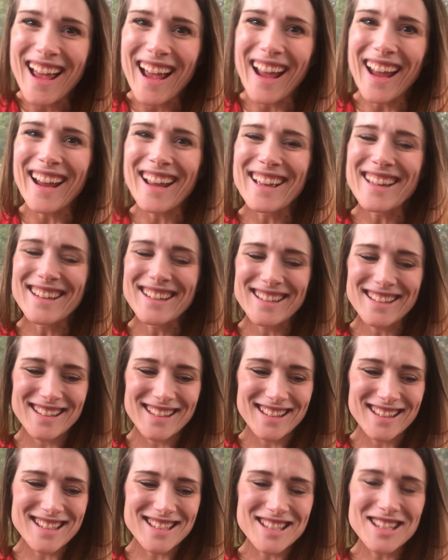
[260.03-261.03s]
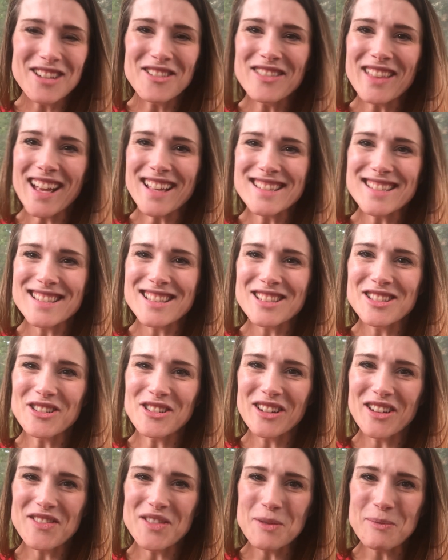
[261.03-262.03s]
And so that's
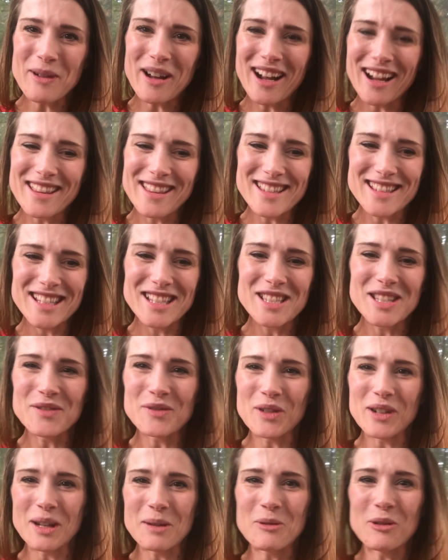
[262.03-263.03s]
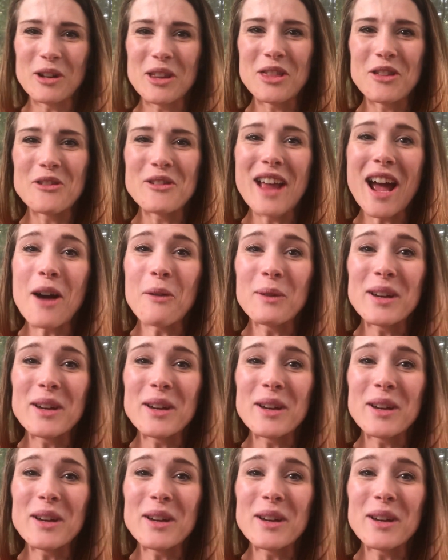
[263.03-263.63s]
sort of the behind the scenes of what I'm going through now.